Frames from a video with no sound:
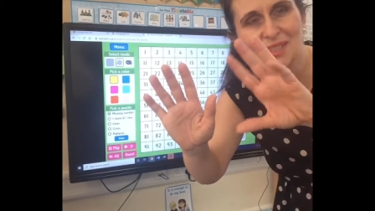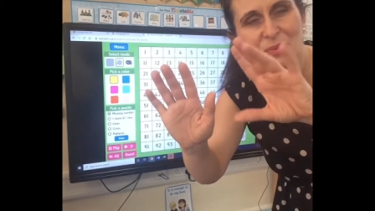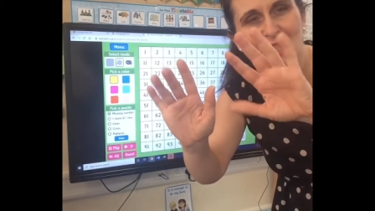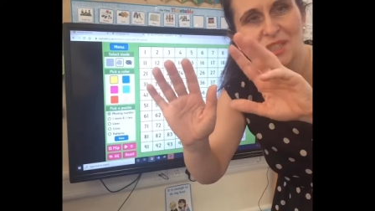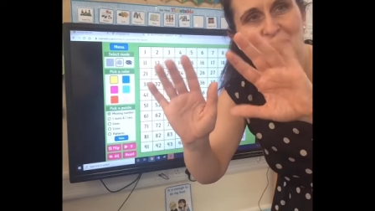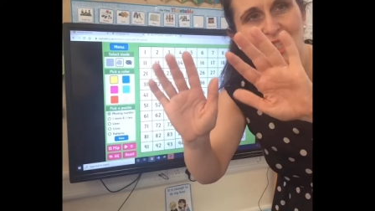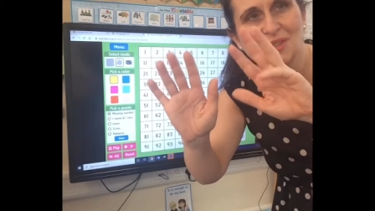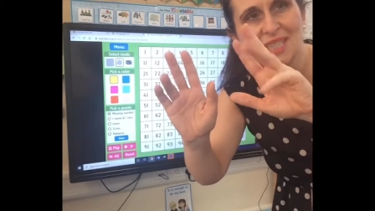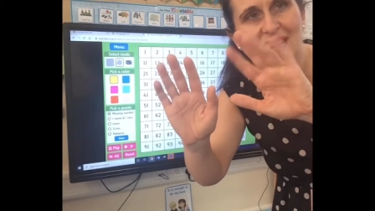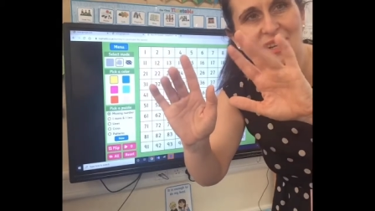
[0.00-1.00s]
We can show
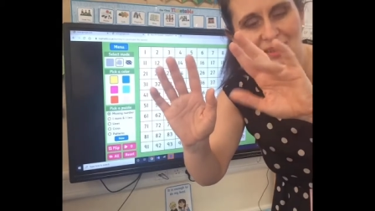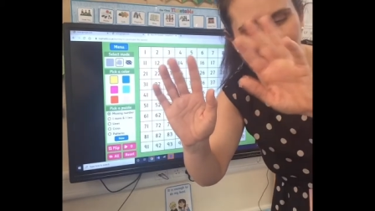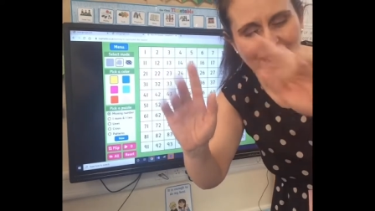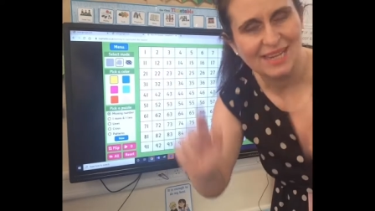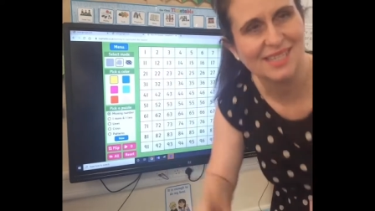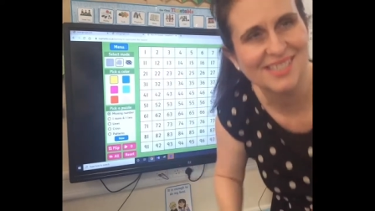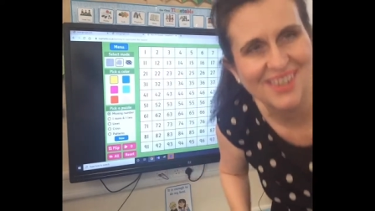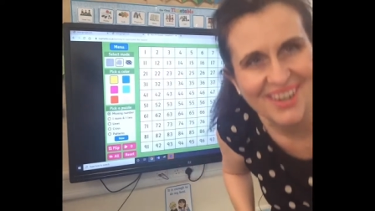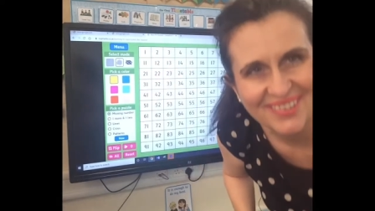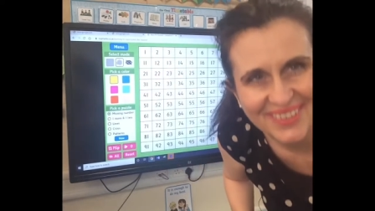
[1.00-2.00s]
10 on our hands,
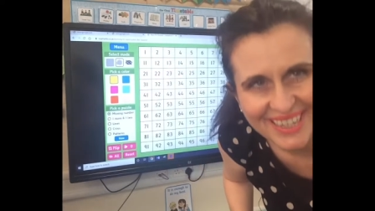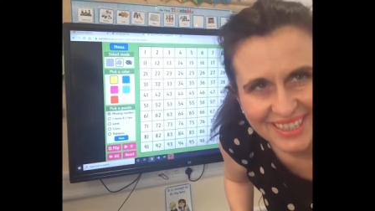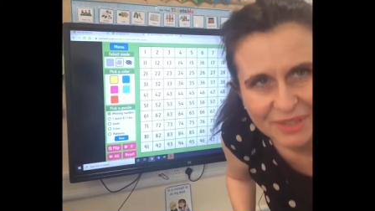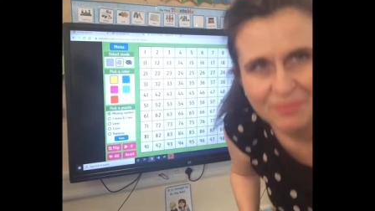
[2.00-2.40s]
can't we?